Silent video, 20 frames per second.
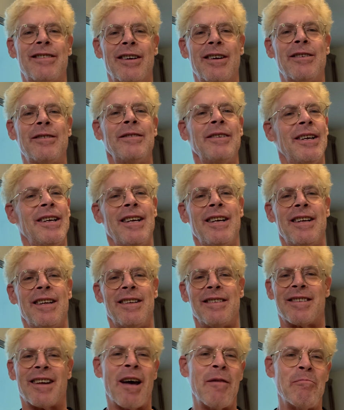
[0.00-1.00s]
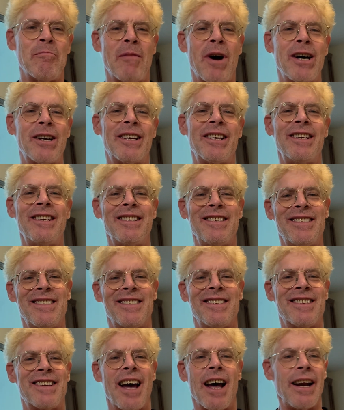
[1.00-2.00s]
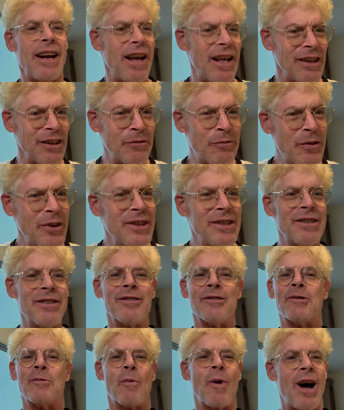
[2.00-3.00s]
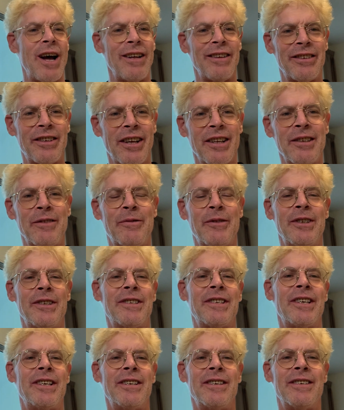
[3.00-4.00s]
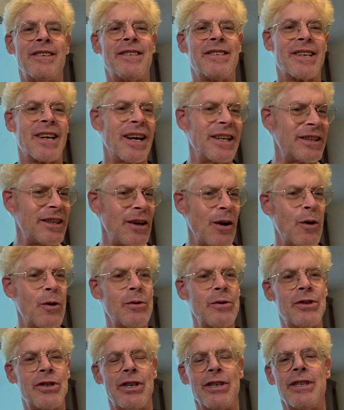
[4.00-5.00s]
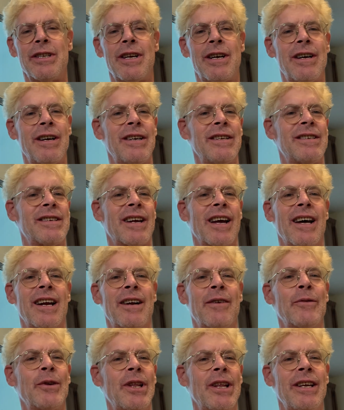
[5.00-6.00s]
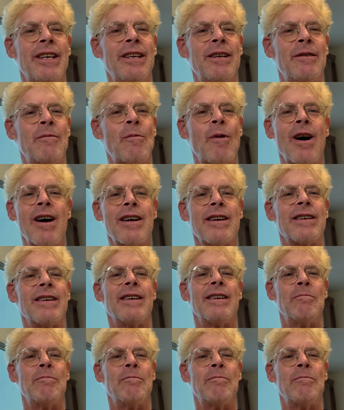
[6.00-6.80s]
It's got monkeys, it's got elephants, there's wild elephants here, it's got the ocean there, it's got everything you'd want.